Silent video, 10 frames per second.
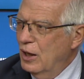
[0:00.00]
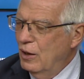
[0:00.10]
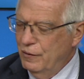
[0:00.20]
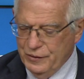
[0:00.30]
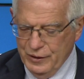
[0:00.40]

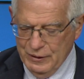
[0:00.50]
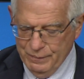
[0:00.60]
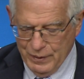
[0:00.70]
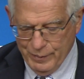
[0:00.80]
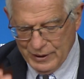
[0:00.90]
of the
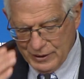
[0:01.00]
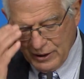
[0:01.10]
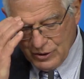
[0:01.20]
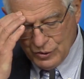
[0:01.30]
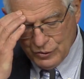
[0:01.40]

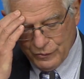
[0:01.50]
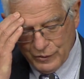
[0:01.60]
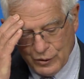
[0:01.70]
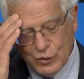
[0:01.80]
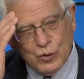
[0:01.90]
implementation of
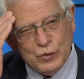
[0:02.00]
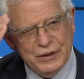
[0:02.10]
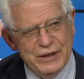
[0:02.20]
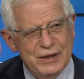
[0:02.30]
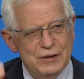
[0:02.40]
the
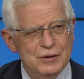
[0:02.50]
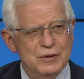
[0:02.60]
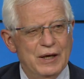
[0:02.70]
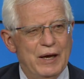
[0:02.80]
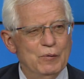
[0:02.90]

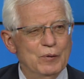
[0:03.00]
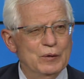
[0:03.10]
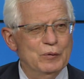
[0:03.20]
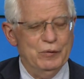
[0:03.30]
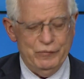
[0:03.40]
coordinated
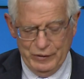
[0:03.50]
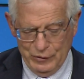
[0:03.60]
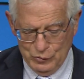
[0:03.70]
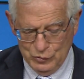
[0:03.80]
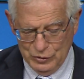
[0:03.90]
annual
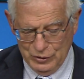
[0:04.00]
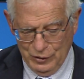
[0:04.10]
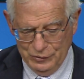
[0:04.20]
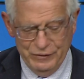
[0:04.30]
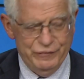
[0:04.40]
review
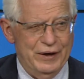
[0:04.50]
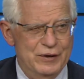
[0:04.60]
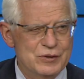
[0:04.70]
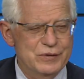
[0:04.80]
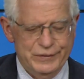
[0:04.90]
on
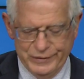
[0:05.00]
defense,